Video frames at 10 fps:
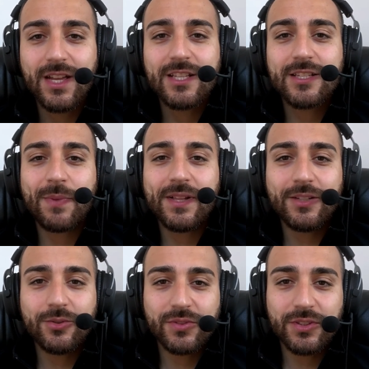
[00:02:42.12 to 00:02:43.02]

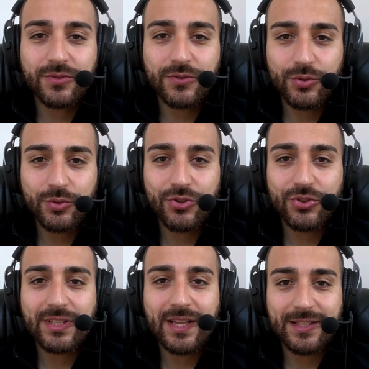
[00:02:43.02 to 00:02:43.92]
Spelling of the future
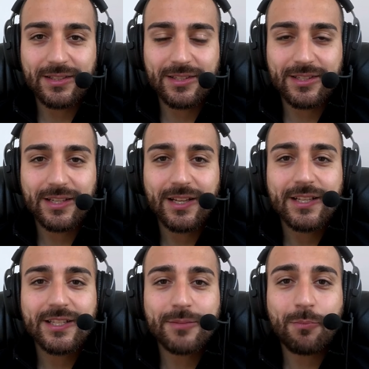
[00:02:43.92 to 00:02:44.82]
tense,
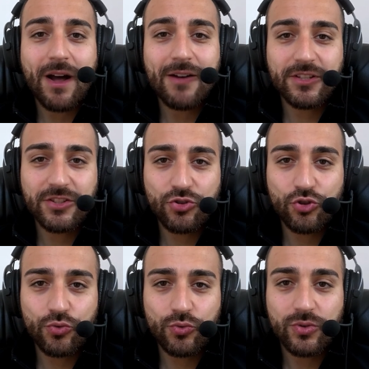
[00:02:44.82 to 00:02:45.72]
spavat
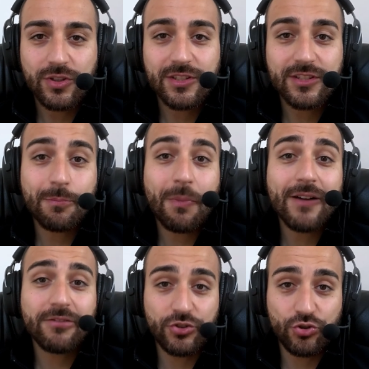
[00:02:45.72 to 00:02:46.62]
ću,
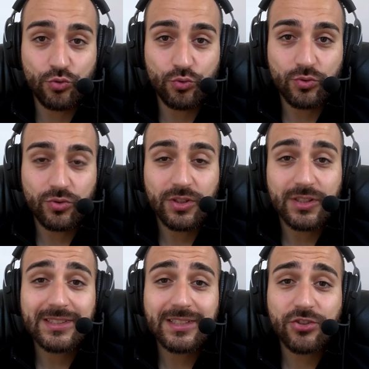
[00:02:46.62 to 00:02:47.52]
spavat ću,
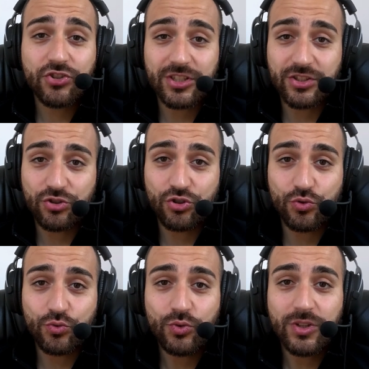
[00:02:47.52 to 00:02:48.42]
trčat
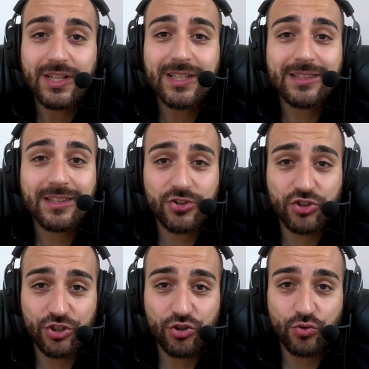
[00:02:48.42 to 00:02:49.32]
ću,
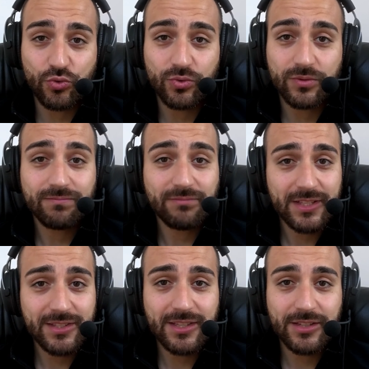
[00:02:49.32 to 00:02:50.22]
trčat ću.
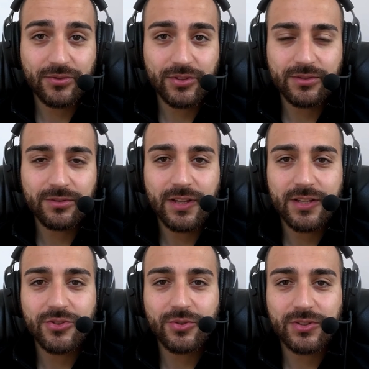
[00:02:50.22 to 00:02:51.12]
That's different,
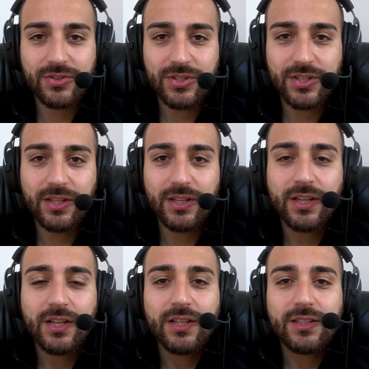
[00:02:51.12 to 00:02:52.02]
as you can see.
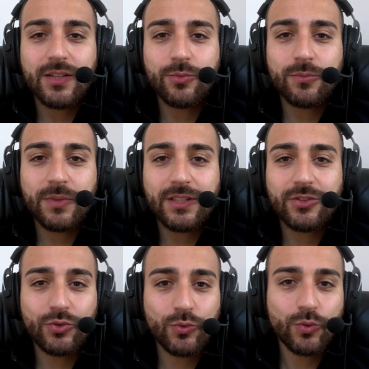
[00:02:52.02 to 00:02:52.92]
They would make
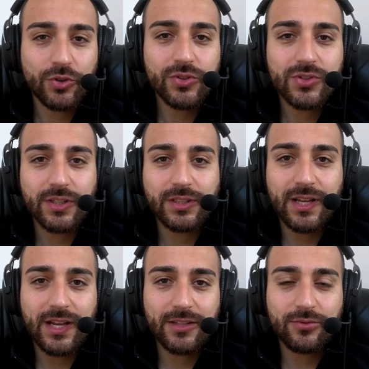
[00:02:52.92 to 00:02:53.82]
two words like
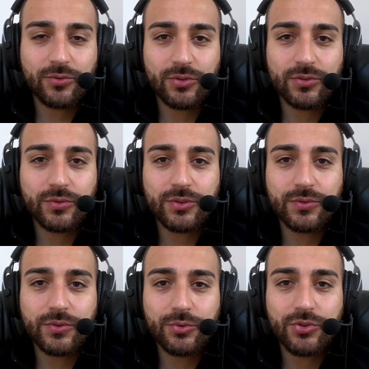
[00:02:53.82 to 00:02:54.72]
that for the
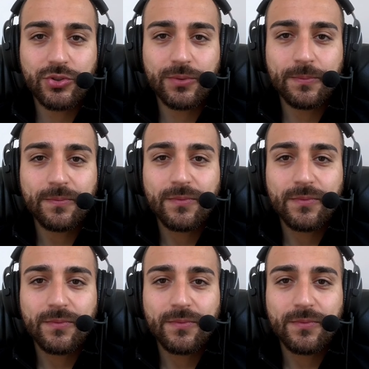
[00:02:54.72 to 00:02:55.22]
future.